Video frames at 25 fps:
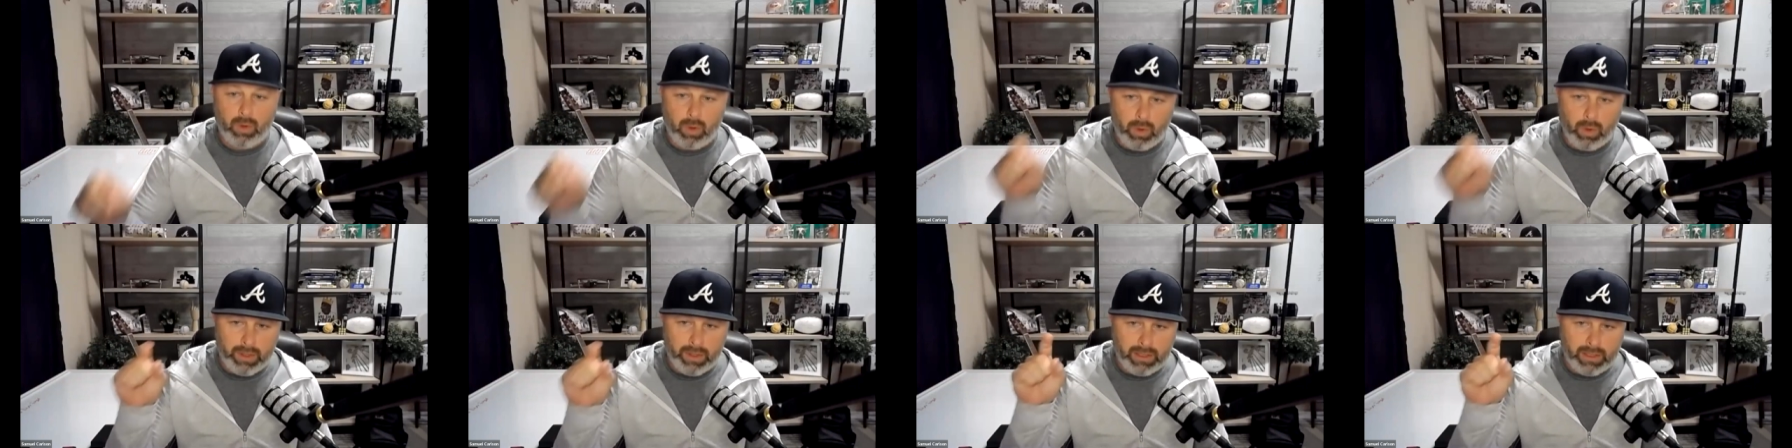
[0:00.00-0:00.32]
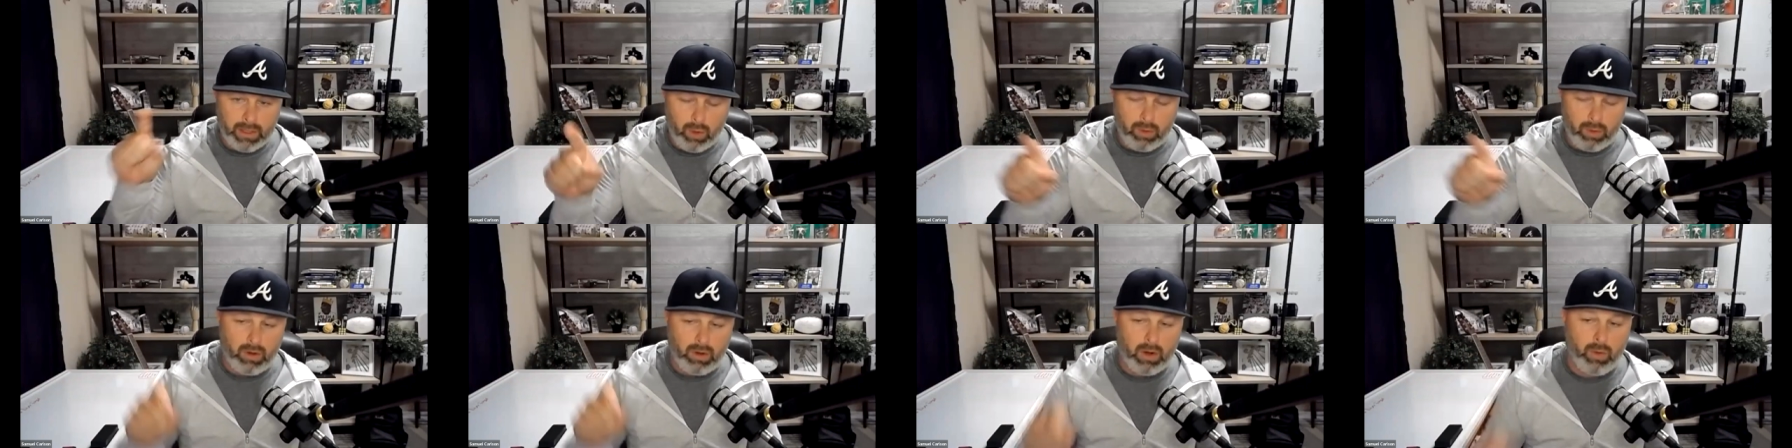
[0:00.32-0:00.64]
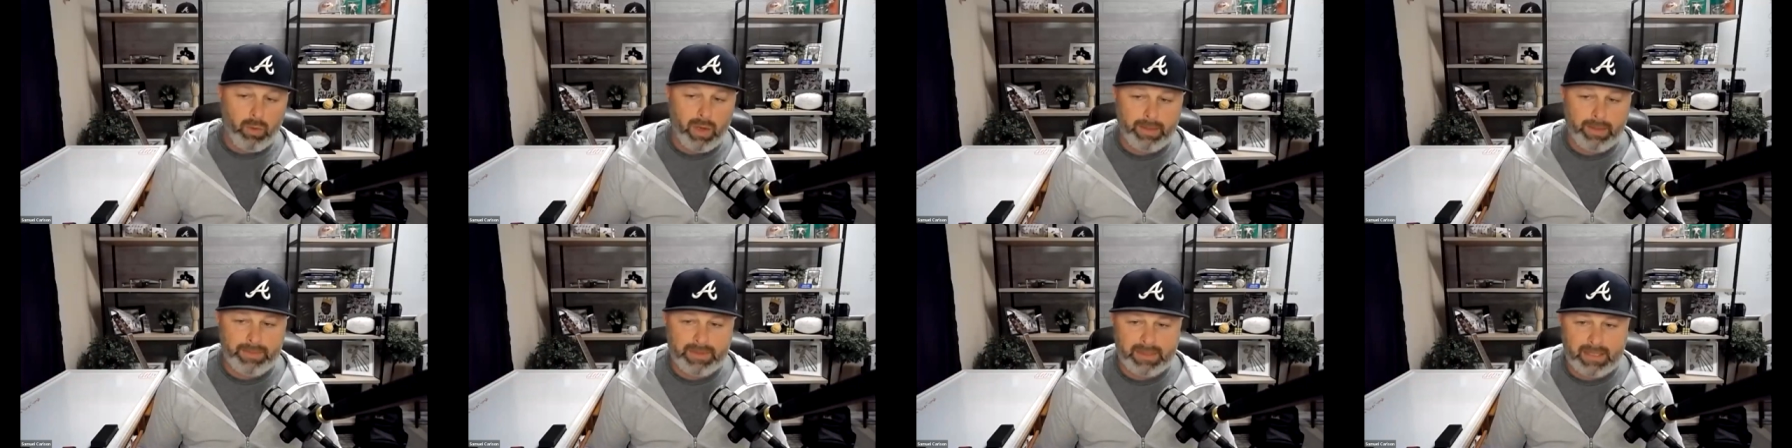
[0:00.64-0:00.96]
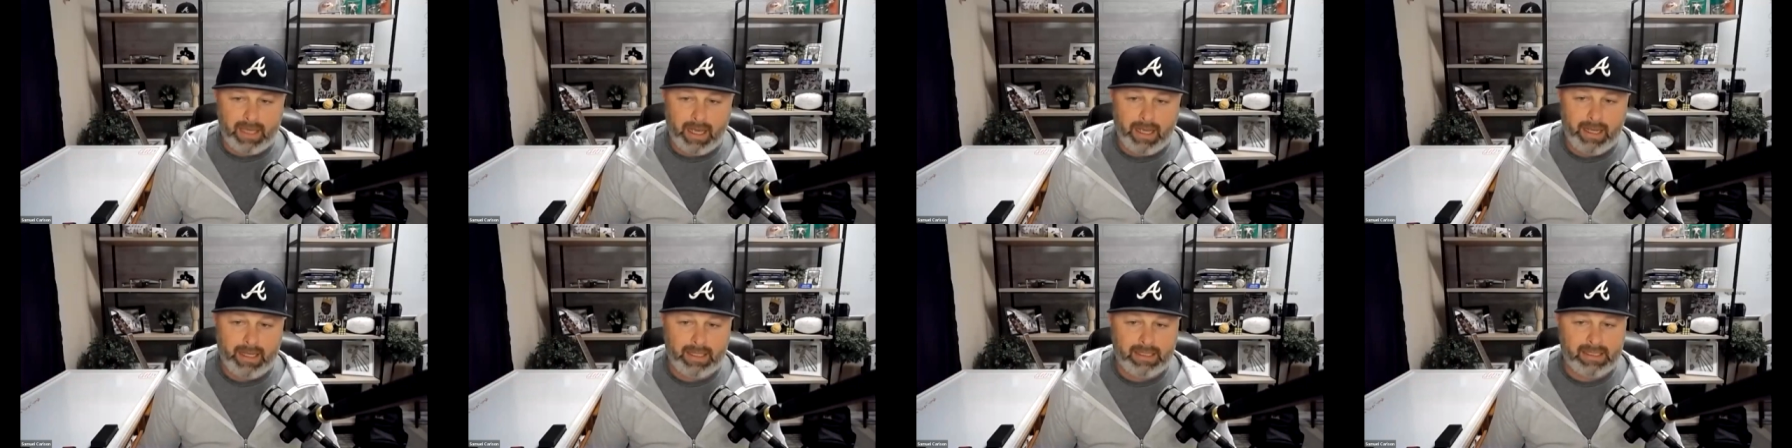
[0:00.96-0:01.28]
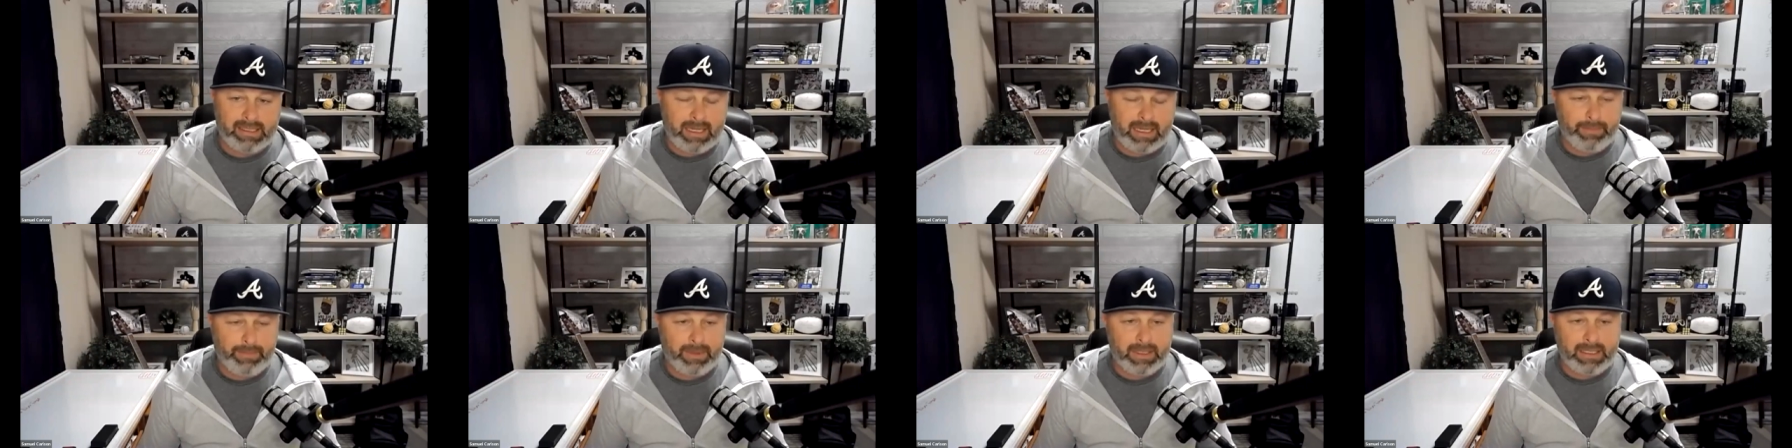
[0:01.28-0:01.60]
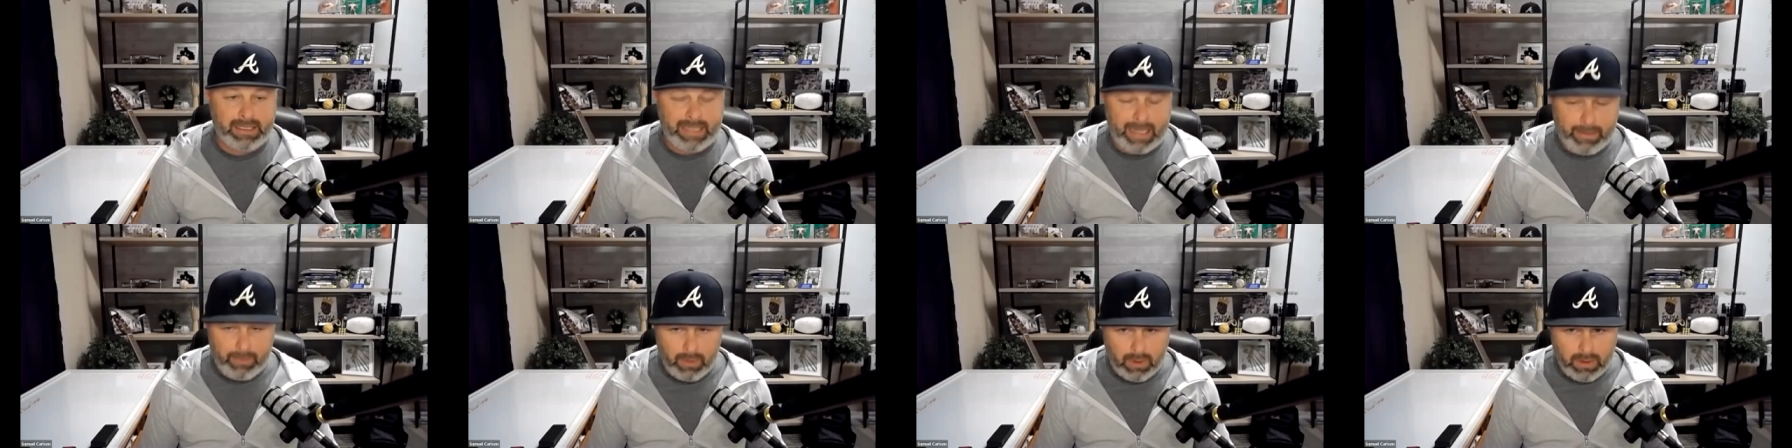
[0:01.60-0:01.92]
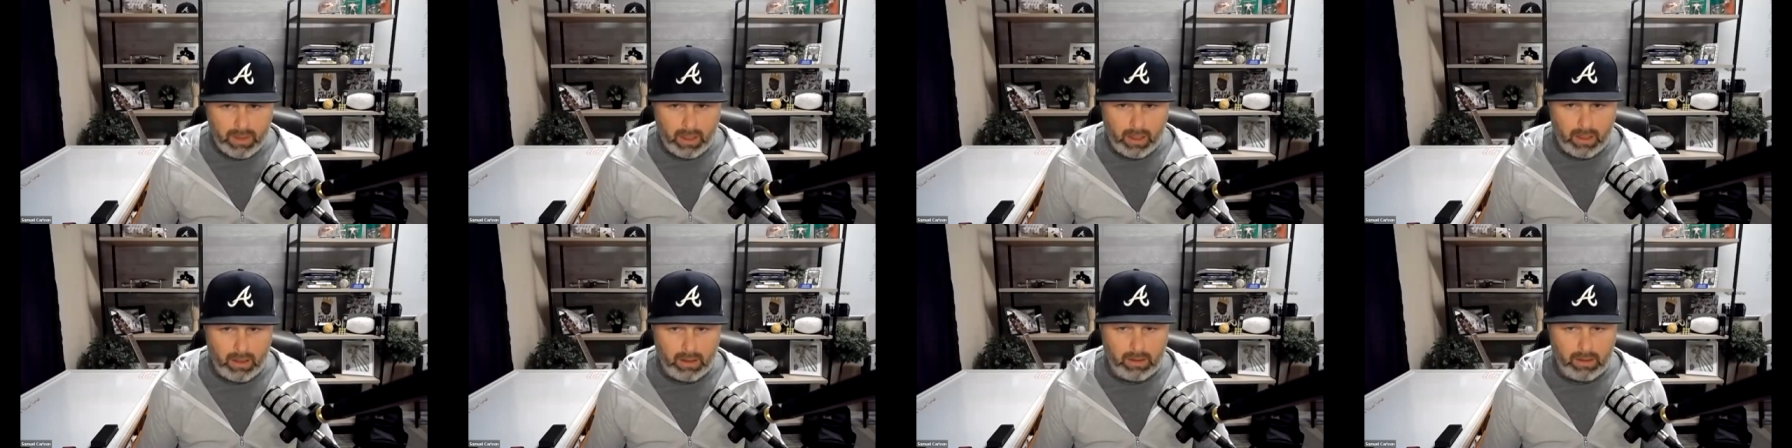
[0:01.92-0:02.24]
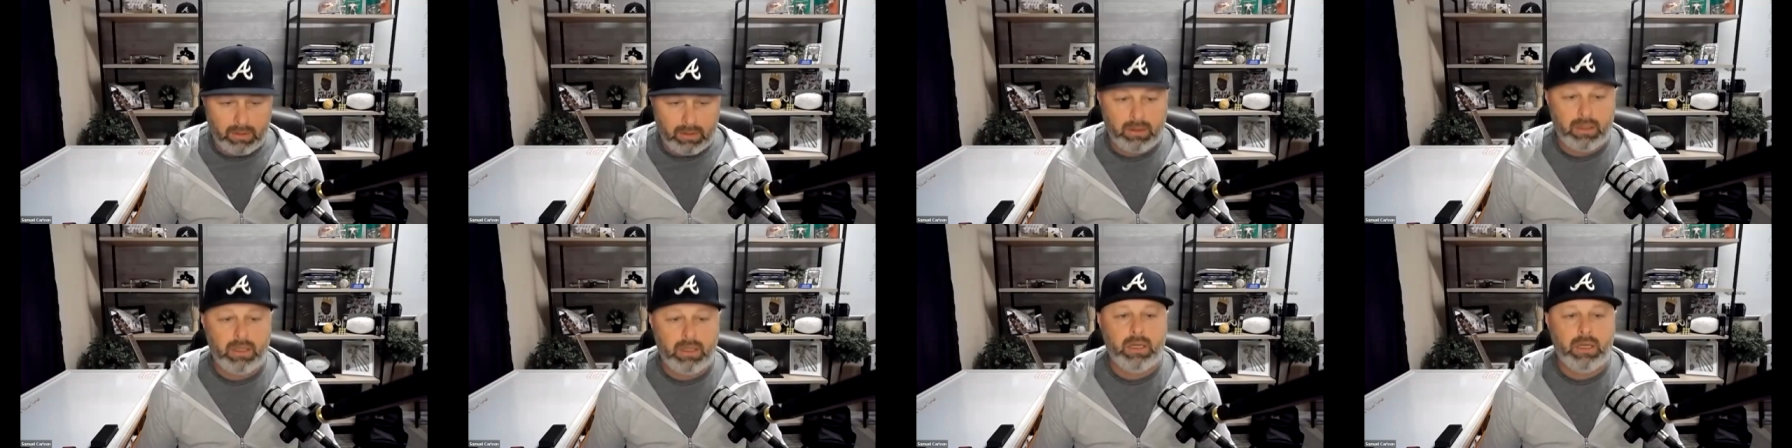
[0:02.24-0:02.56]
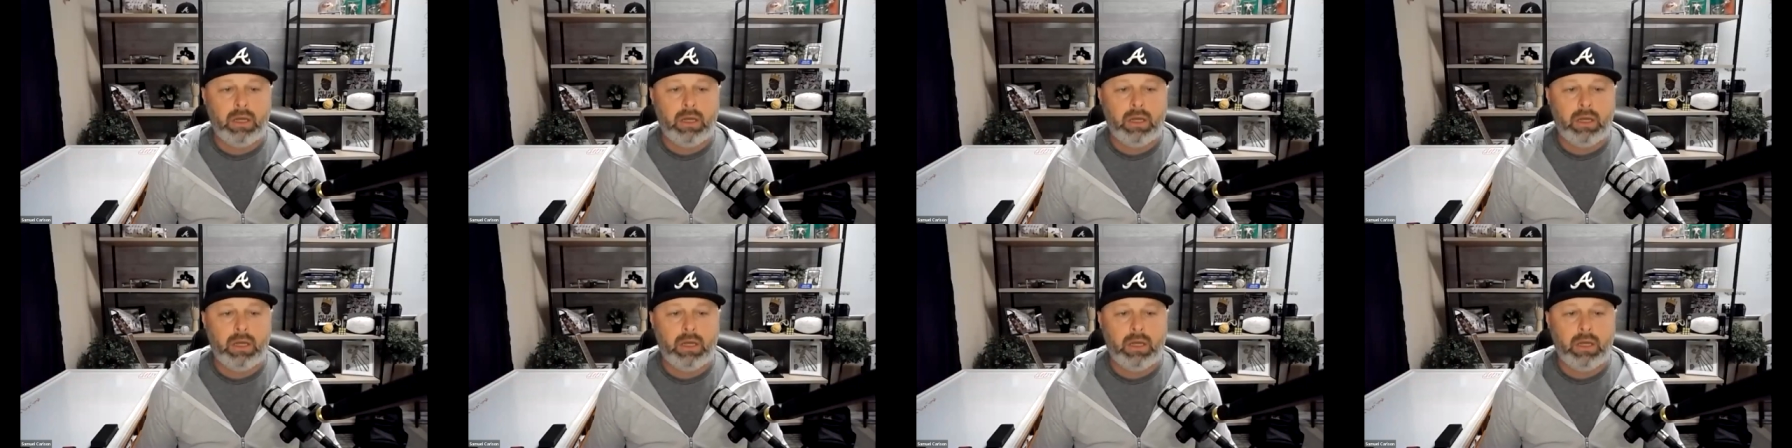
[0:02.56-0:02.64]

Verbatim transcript: or you can go to our website and set up a demo call